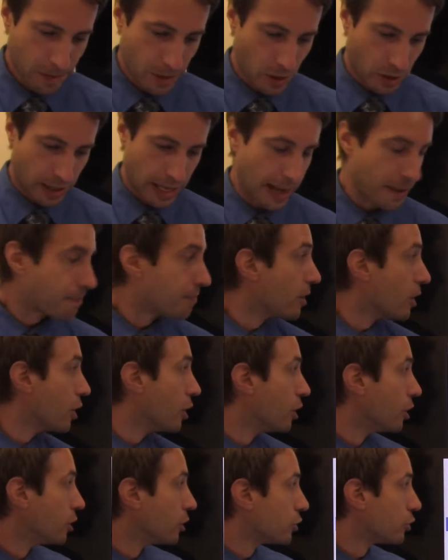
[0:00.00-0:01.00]
Okay,
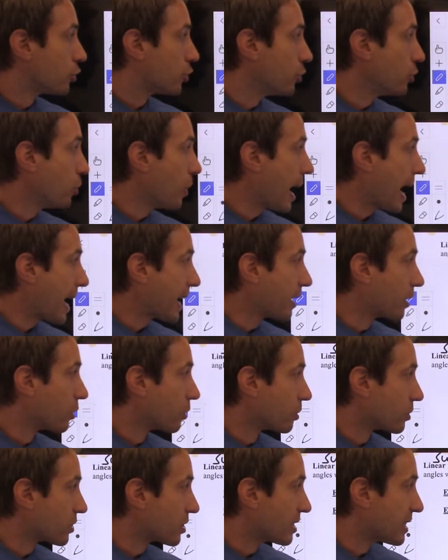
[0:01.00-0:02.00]
two
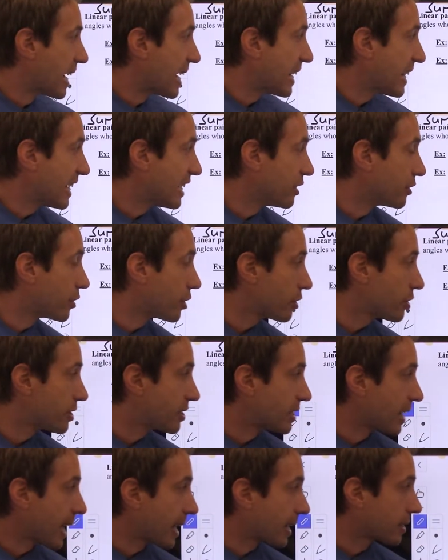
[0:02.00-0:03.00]
angles that
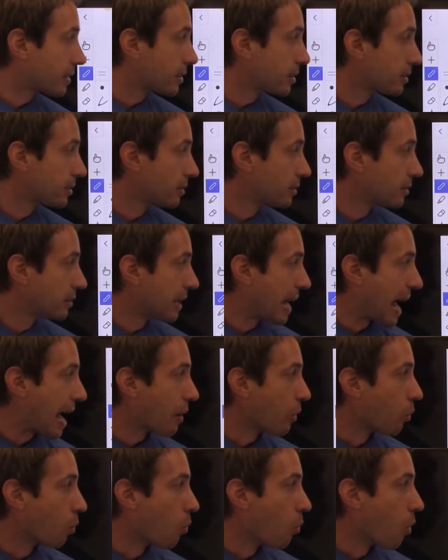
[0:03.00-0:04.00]
intersect
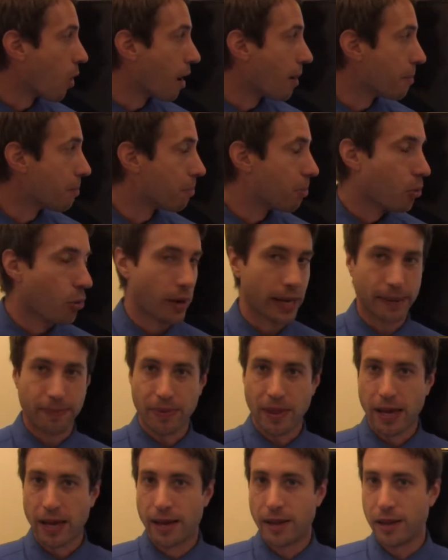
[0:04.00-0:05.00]
at one point.
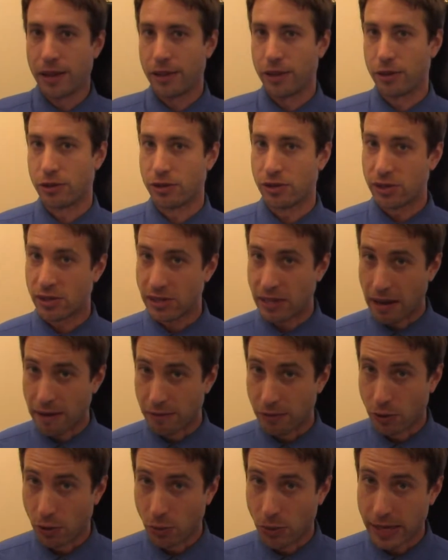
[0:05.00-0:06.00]
There's
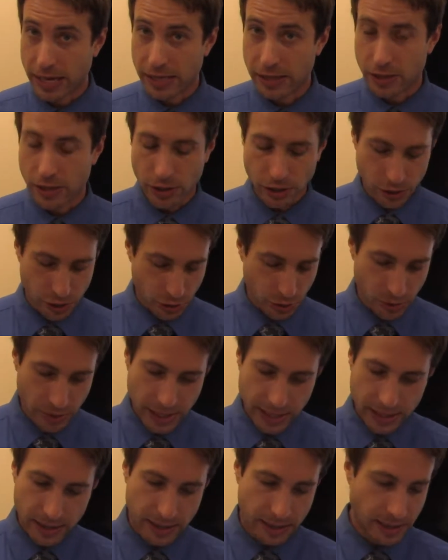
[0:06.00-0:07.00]
several ways to do
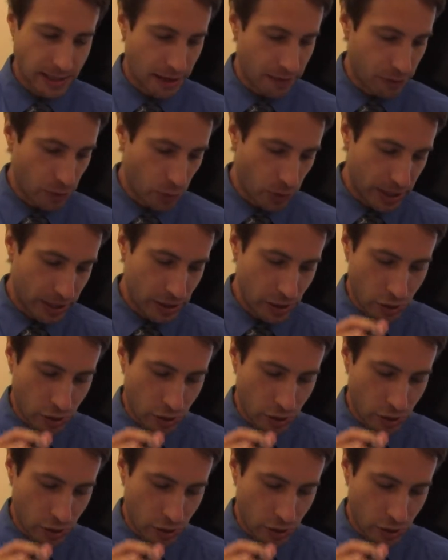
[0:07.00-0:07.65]
this, several ways to